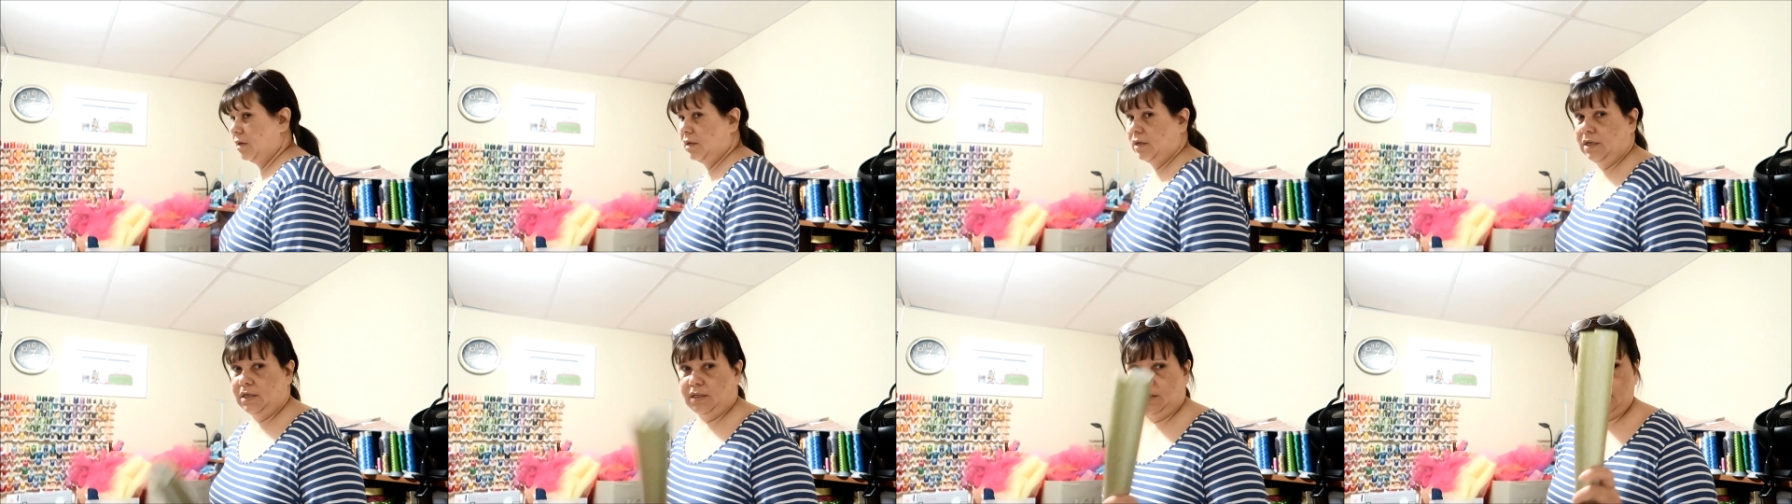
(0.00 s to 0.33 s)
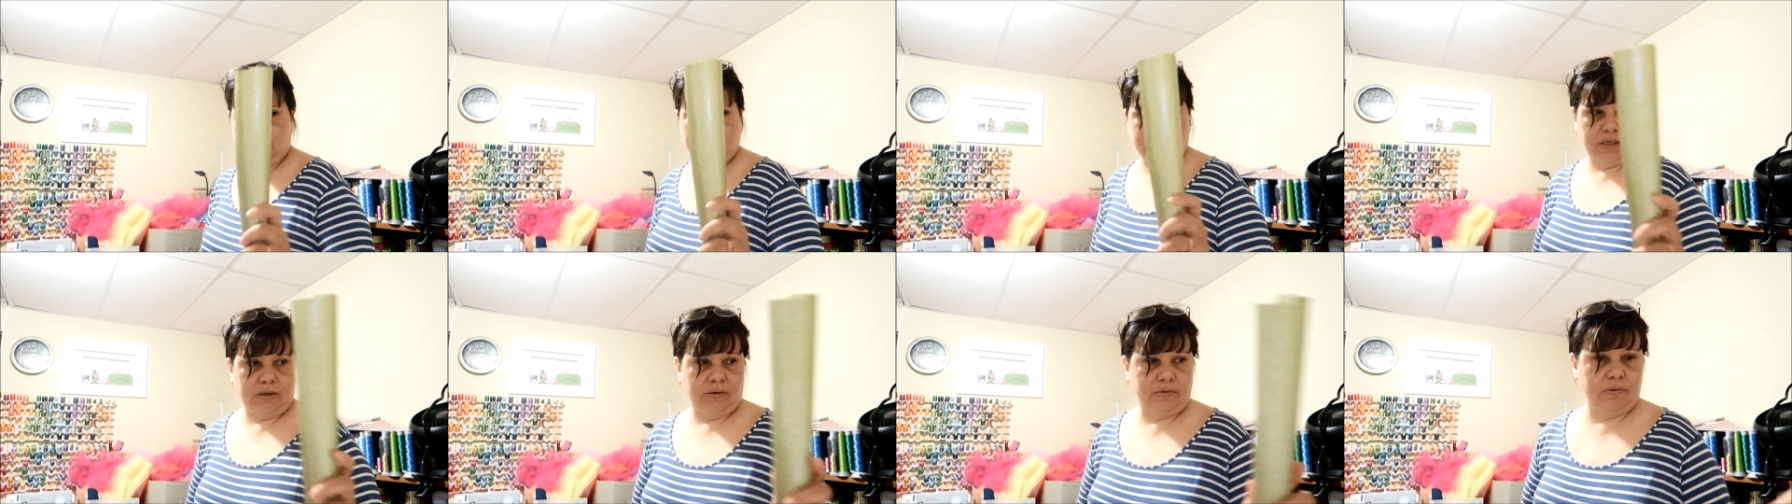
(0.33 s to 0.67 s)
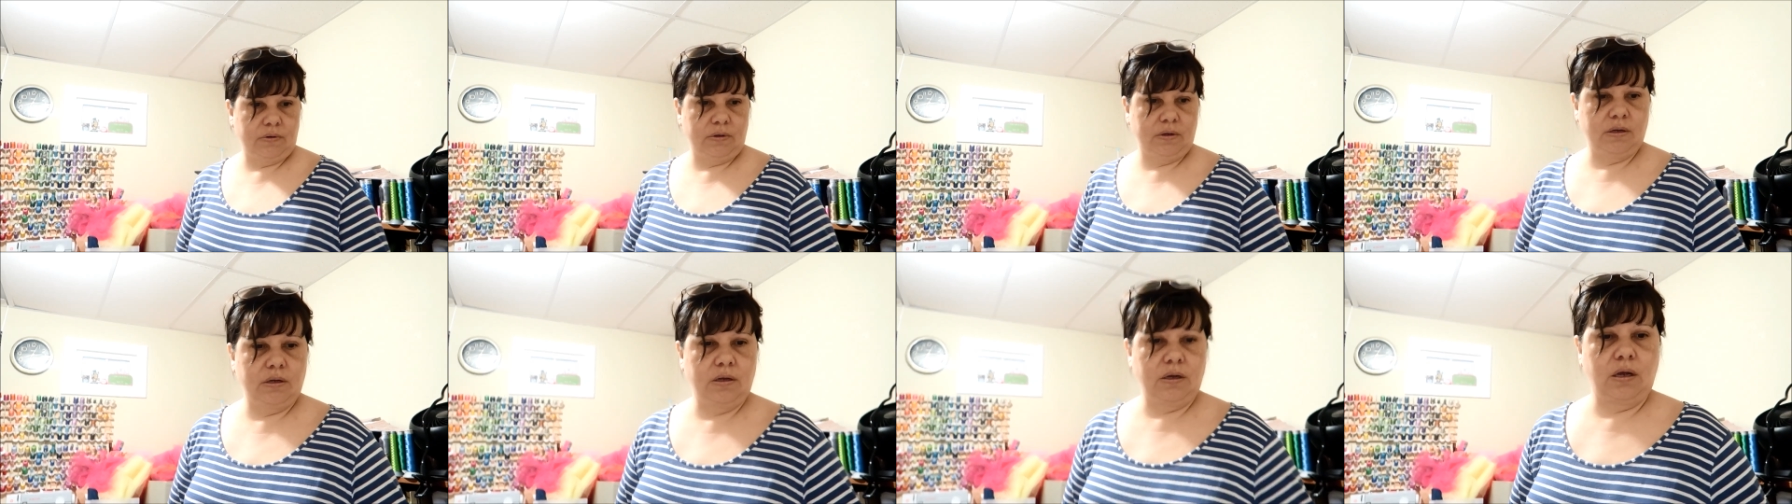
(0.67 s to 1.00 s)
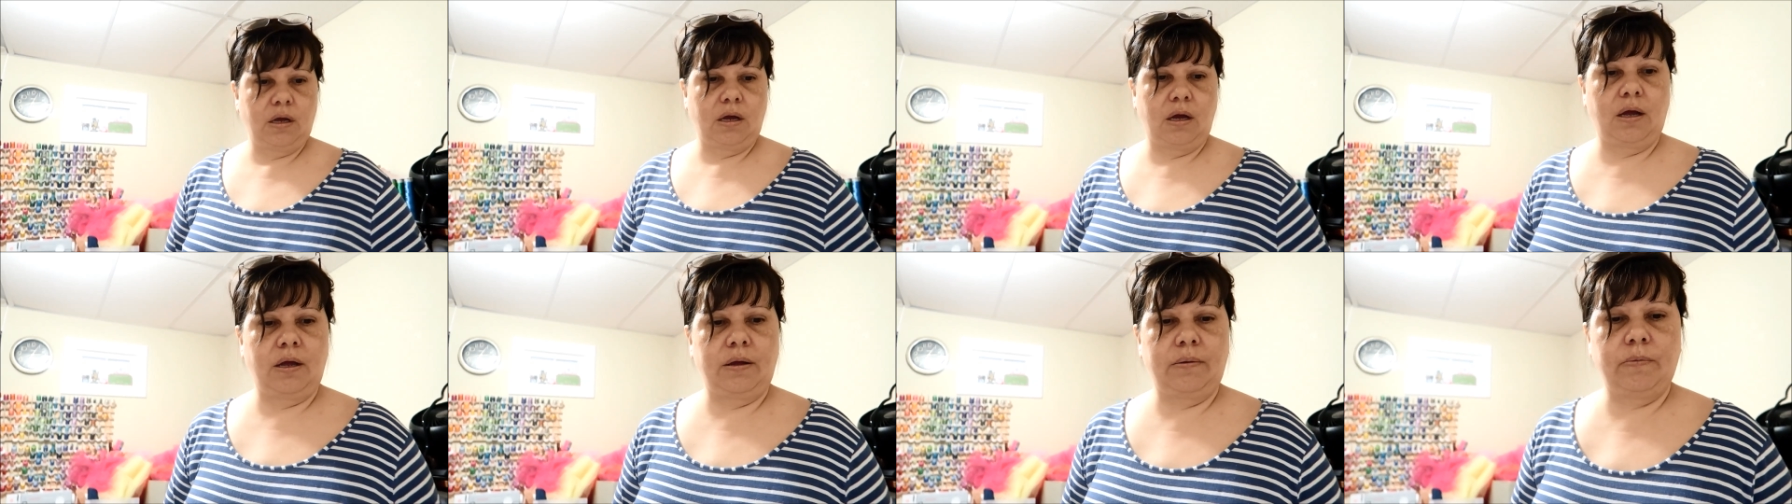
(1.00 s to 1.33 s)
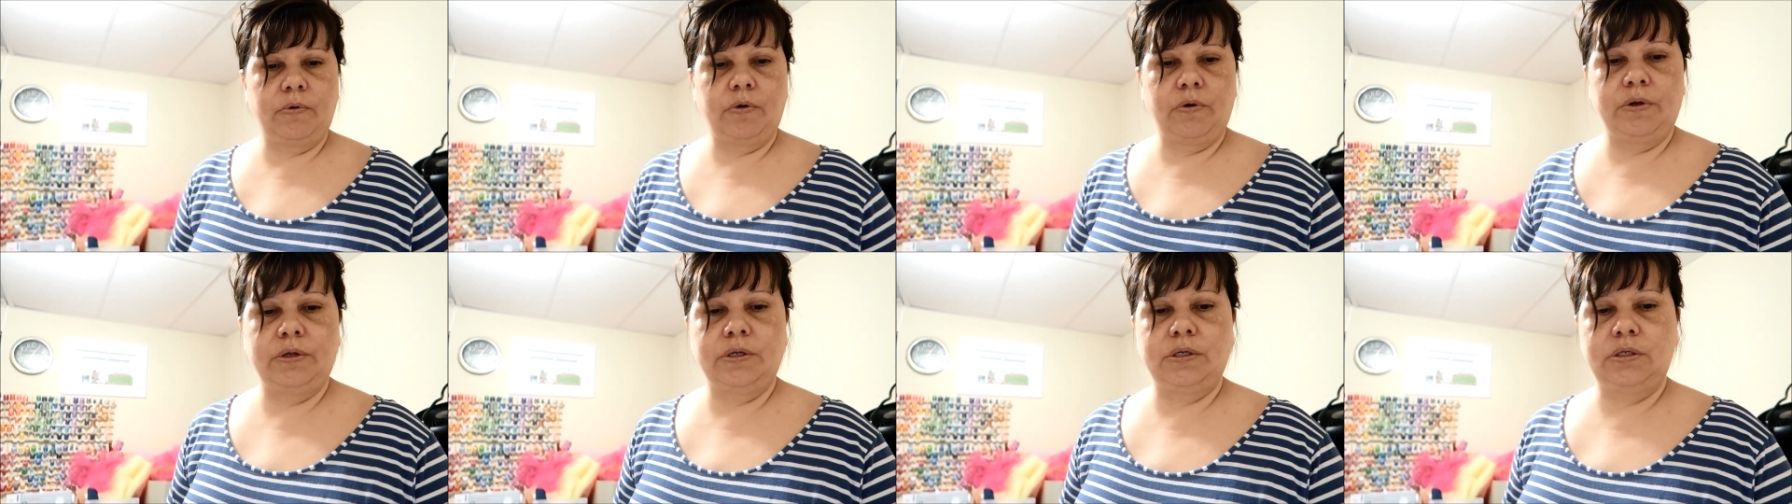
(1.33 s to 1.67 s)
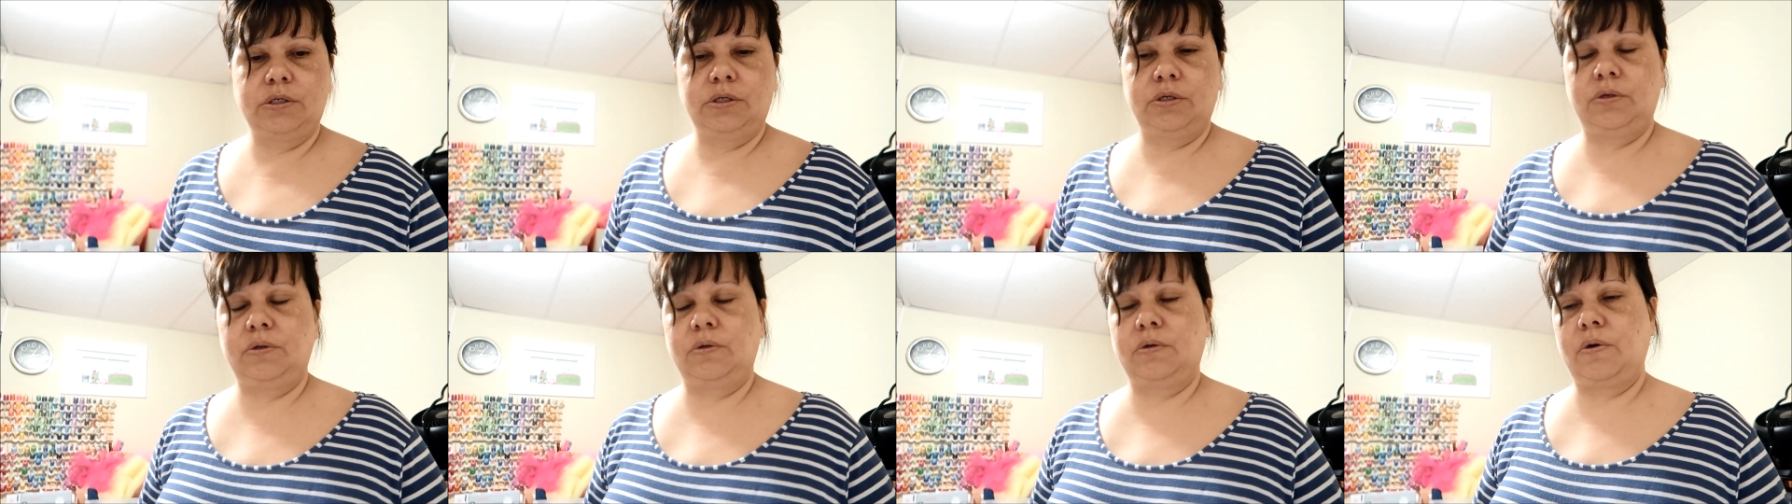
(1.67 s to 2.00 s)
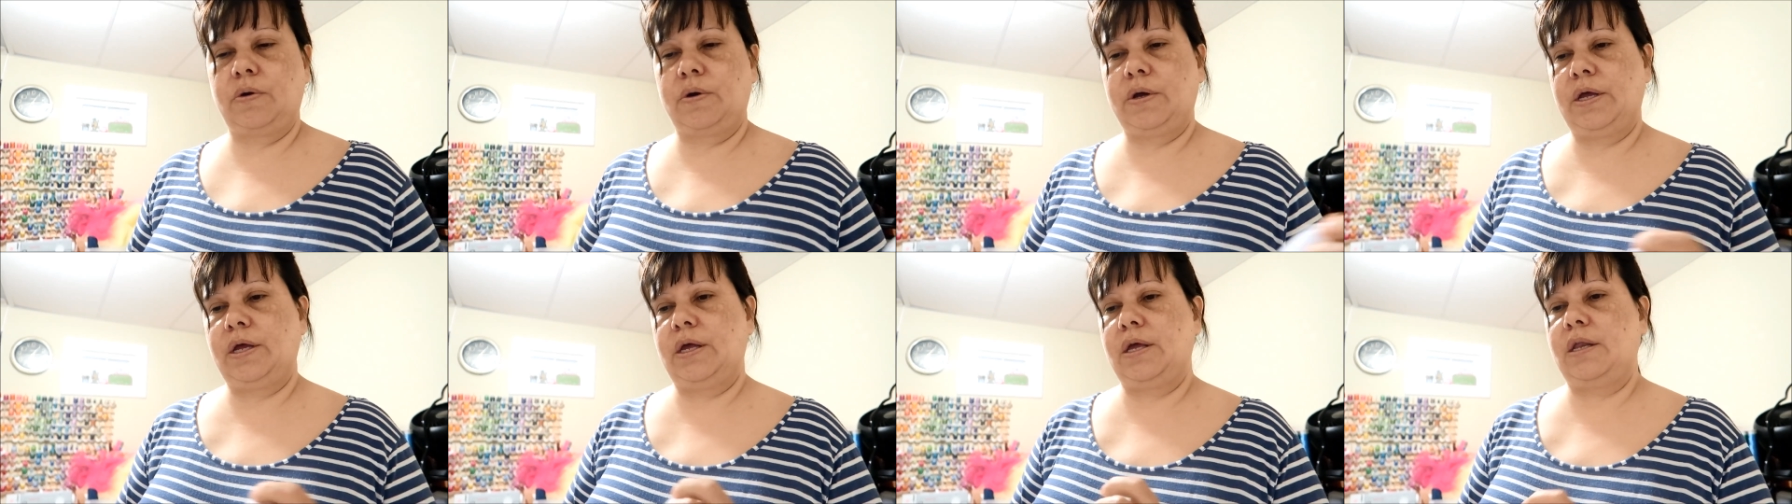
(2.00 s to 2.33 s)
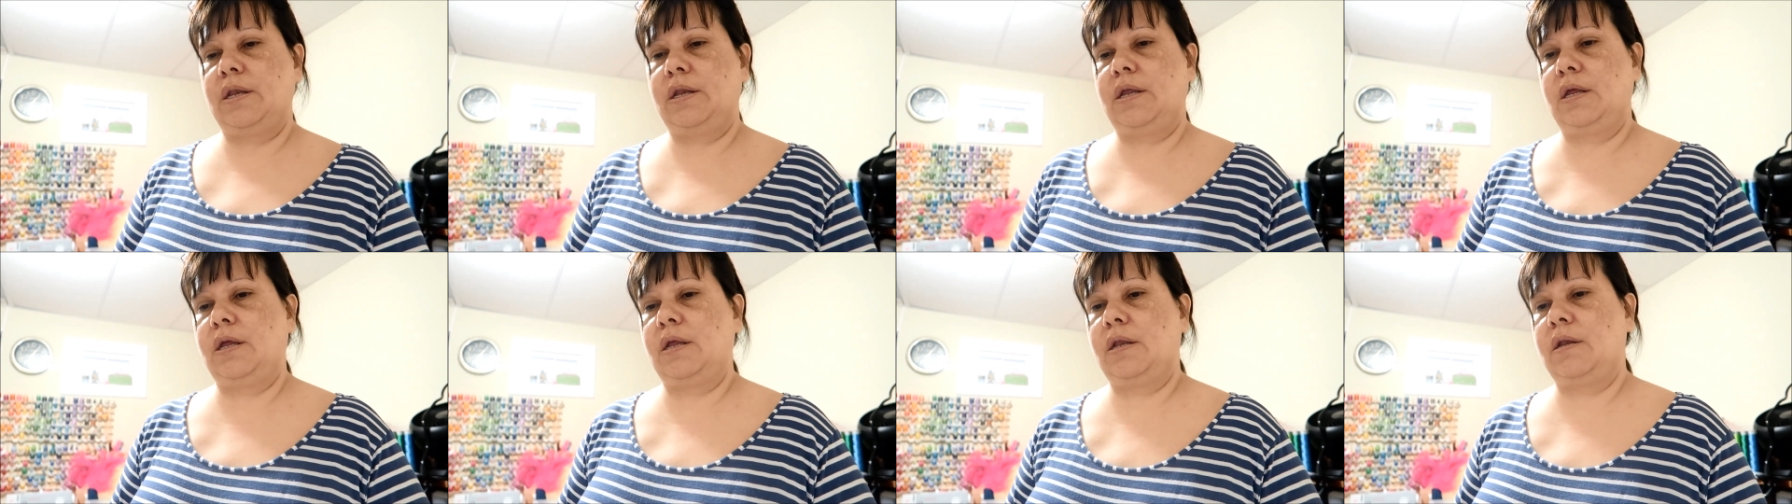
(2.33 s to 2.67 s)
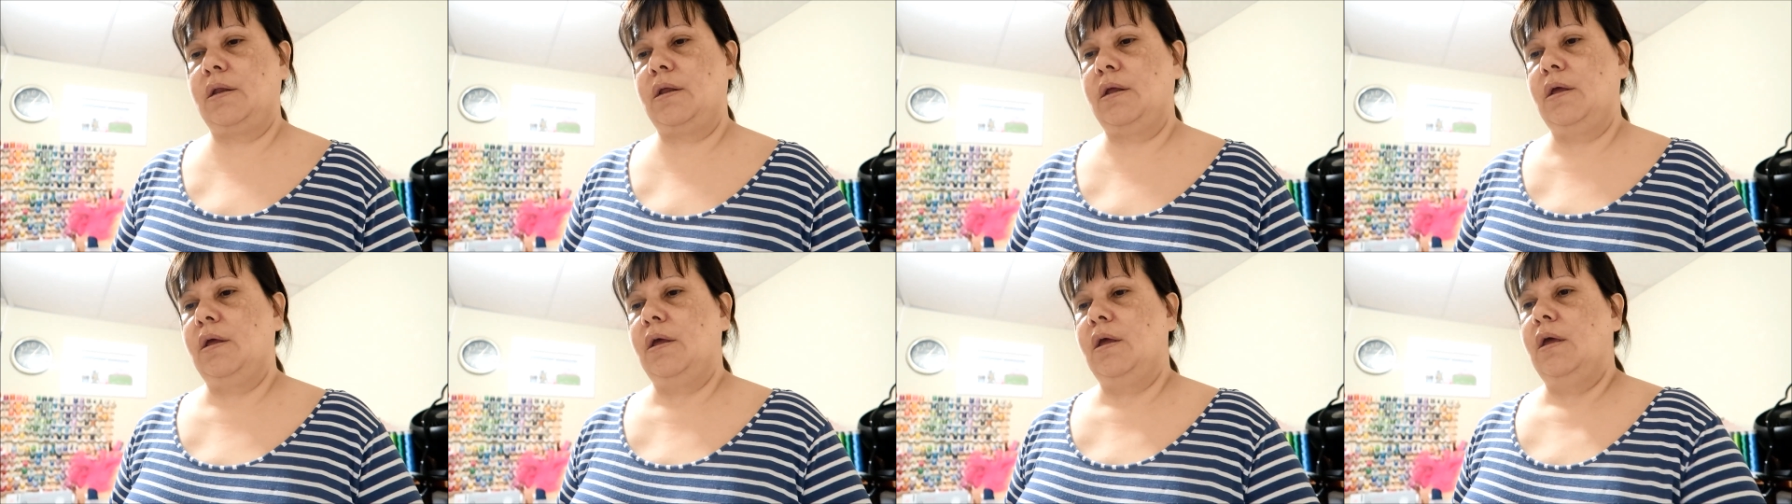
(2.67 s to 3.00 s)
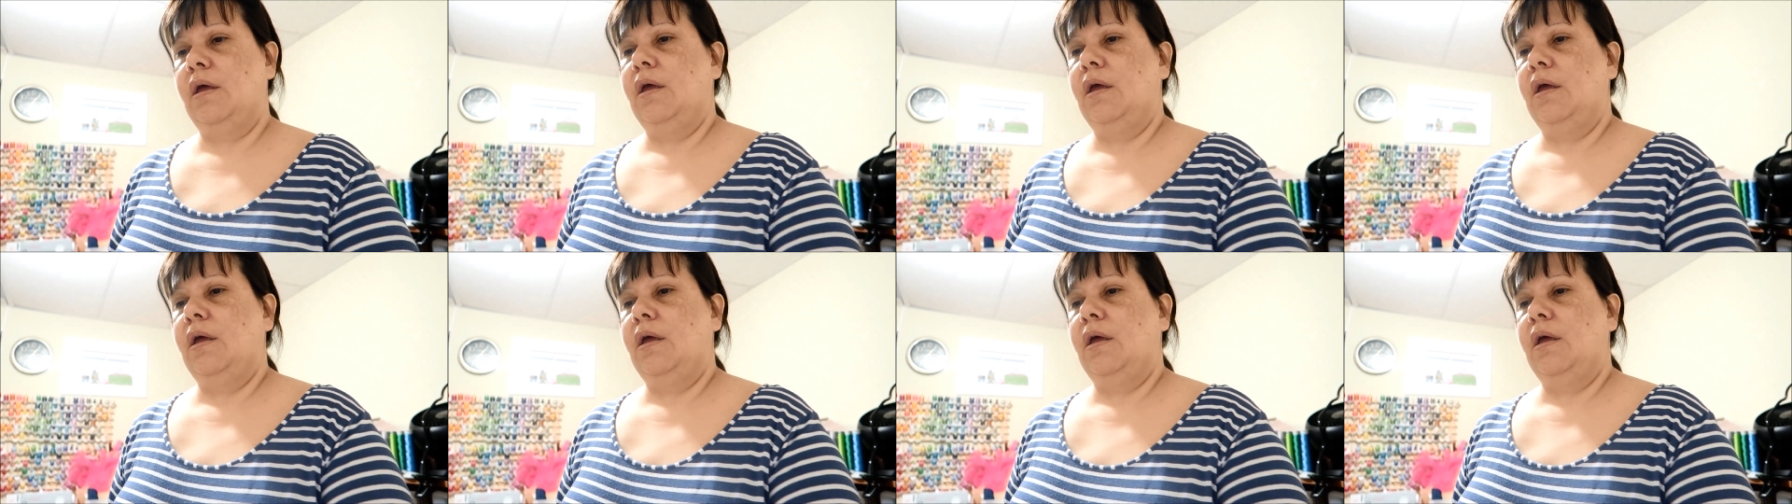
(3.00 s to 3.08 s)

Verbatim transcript: I need this out. I'm going to go ahead and